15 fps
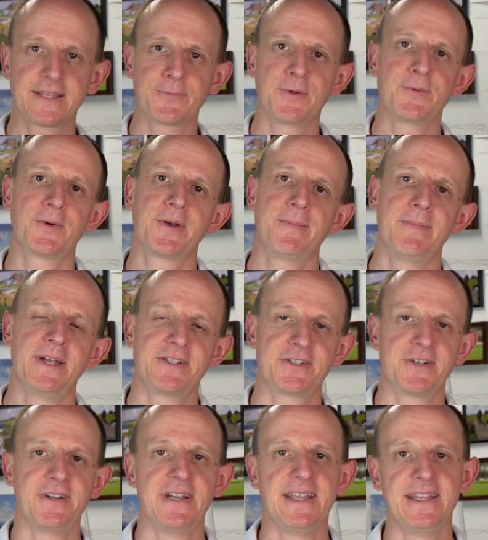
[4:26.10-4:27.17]
thing we wanna
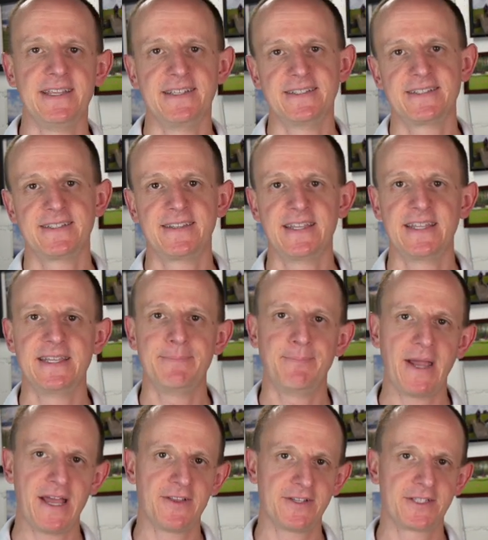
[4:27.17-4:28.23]
measure is the
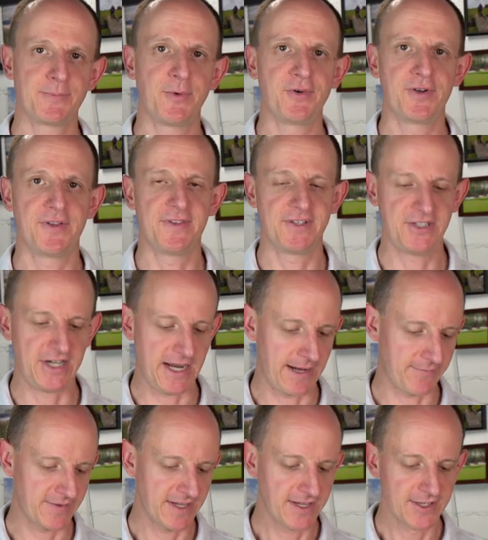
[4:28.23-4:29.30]
balance point of the
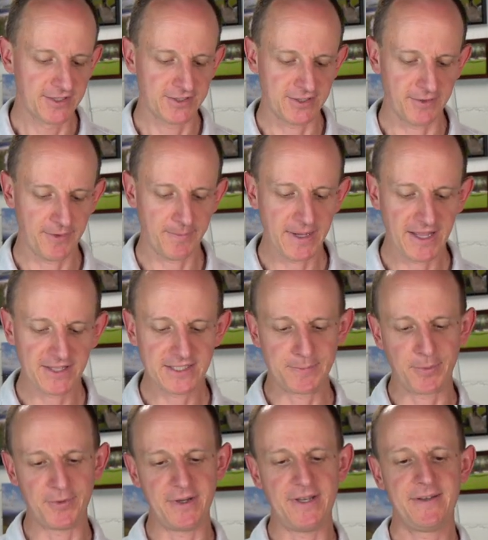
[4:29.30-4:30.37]
shaft. So the balance
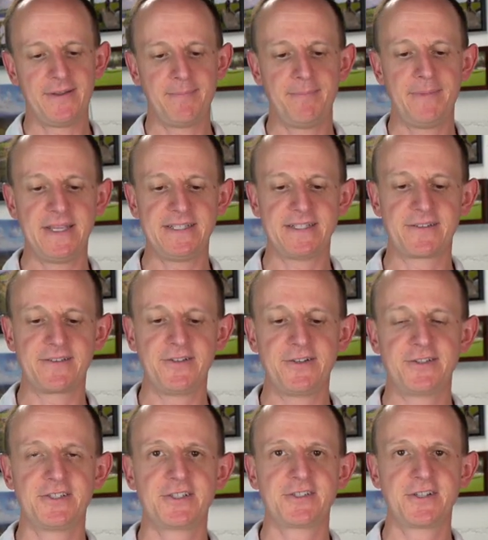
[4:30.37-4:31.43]
point, basically
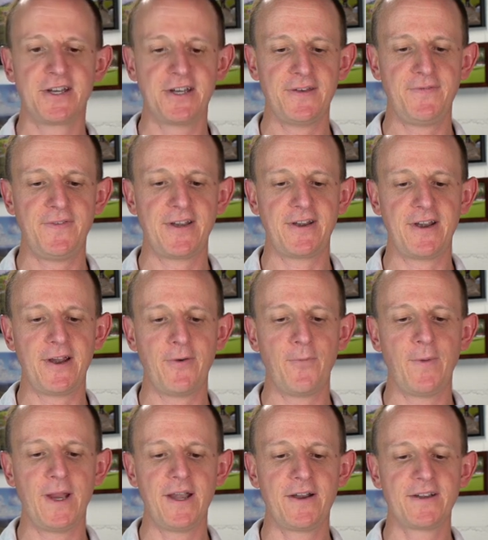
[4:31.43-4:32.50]
you're just trying to figure out
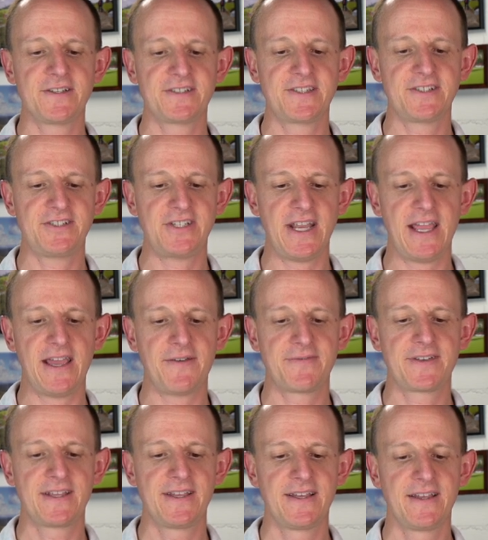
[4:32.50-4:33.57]
where does the
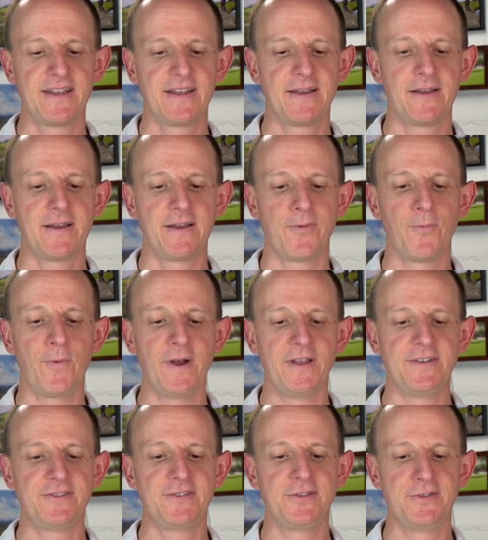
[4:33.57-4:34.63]
shaft
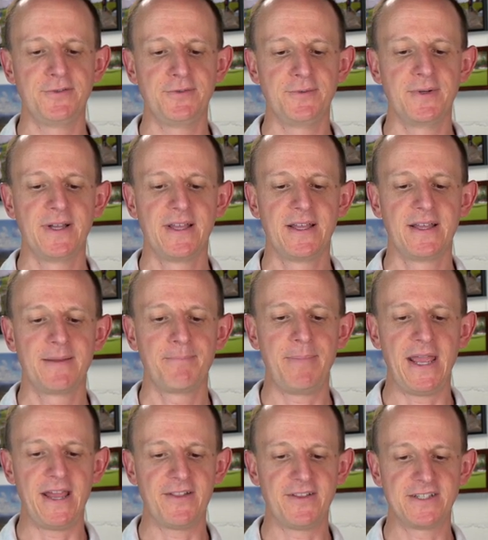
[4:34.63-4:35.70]
want to
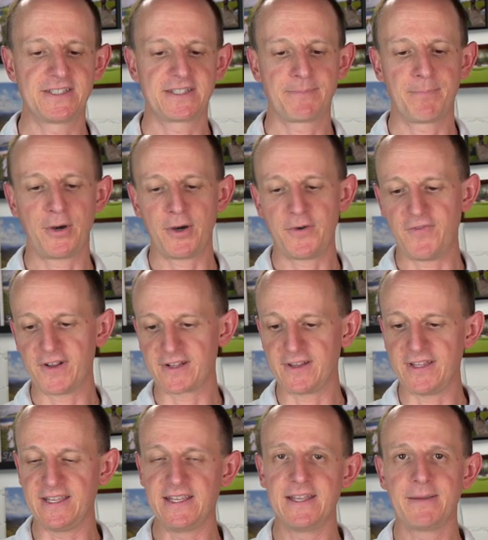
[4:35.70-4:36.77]
balance
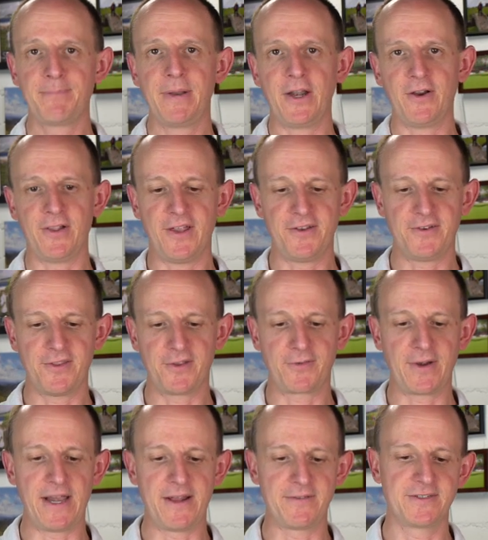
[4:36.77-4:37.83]
perfectly parallel to the
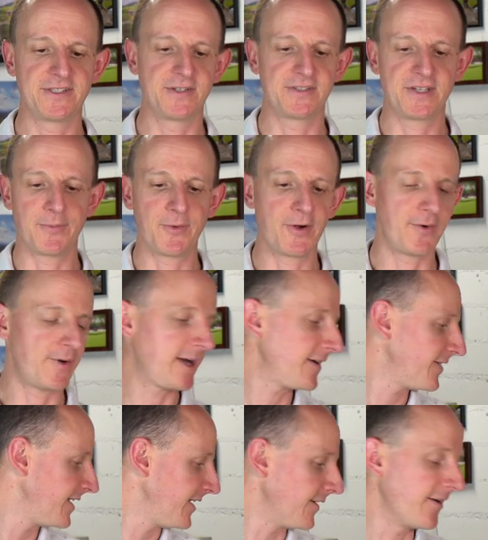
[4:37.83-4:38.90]
ground. So somewhere
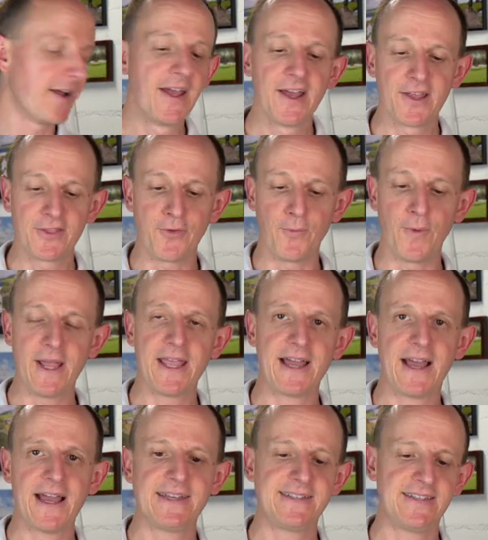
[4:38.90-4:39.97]
around here. The way
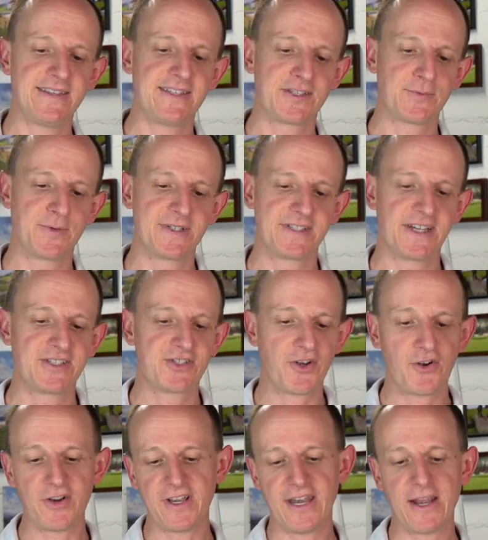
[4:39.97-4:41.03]
I did this was I
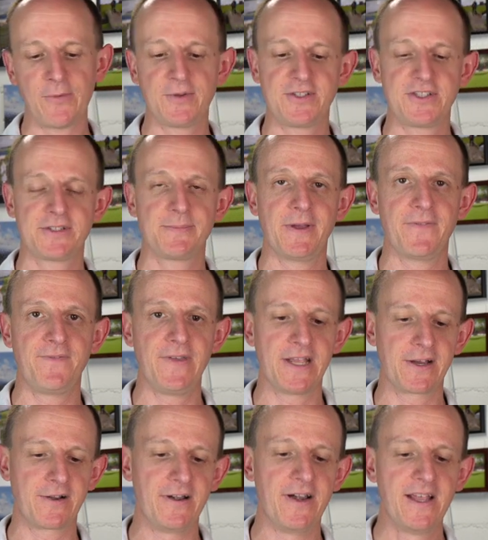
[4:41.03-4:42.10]
started out with just my
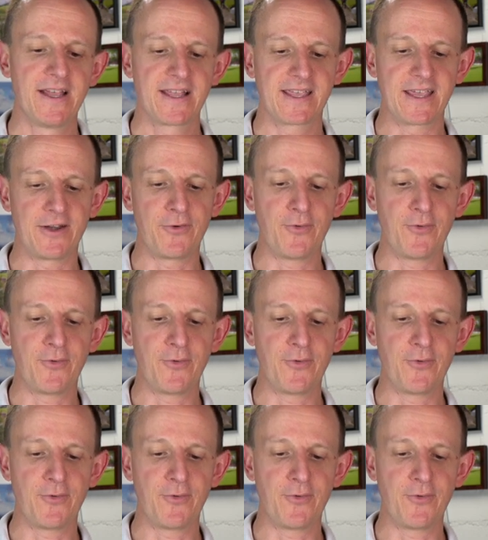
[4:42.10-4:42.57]
finger, get a